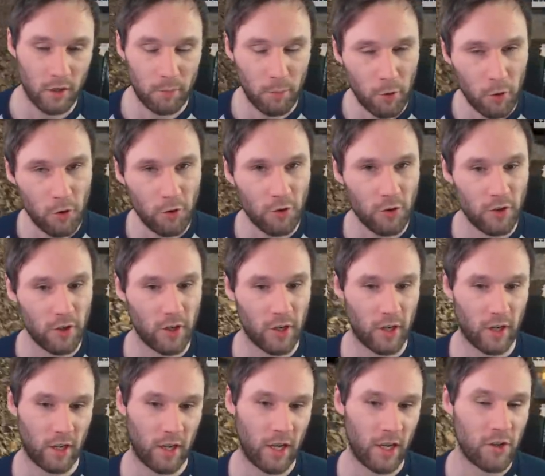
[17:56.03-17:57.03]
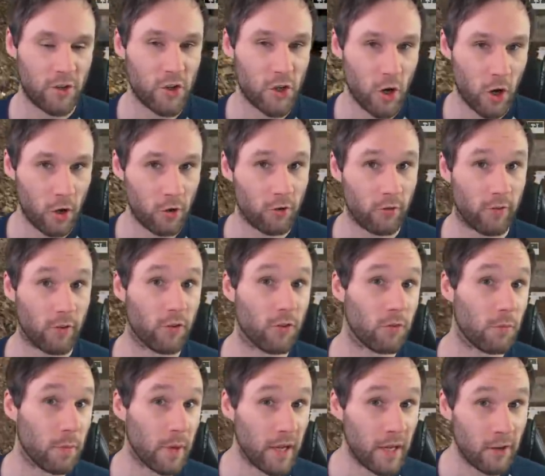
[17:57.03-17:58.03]
The person in charge of the
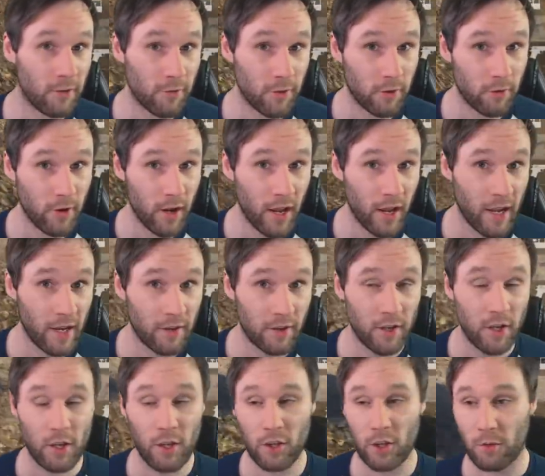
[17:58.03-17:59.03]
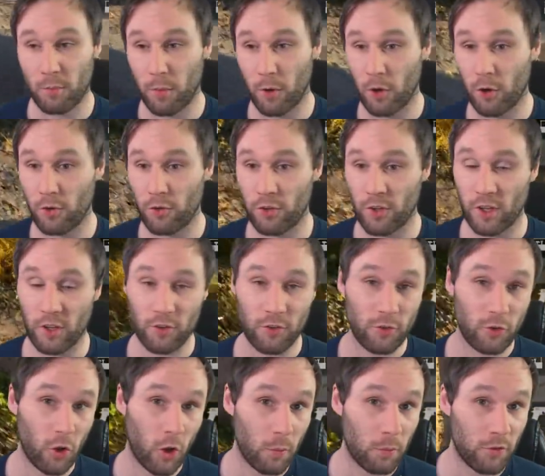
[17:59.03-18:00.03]
speed of the ride, the person that
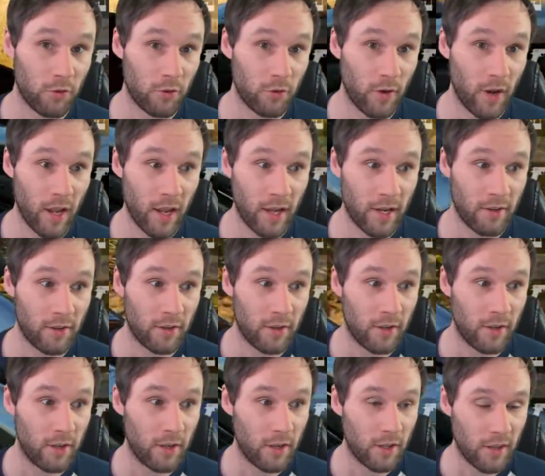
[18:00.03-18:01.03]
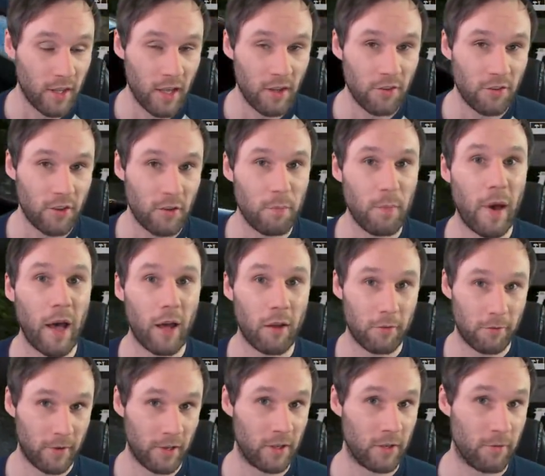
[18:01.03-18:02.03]
stops the ride, that's the
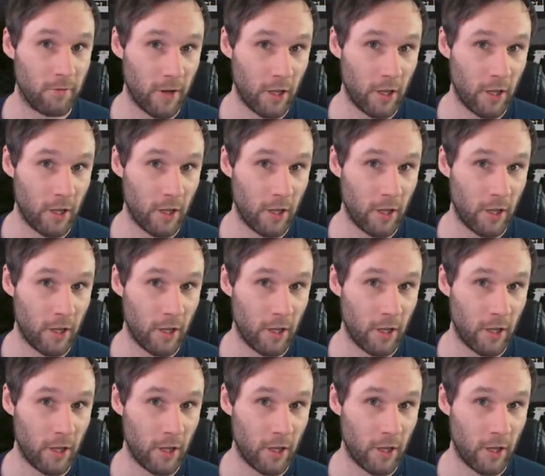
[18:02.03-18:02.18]
Battlefield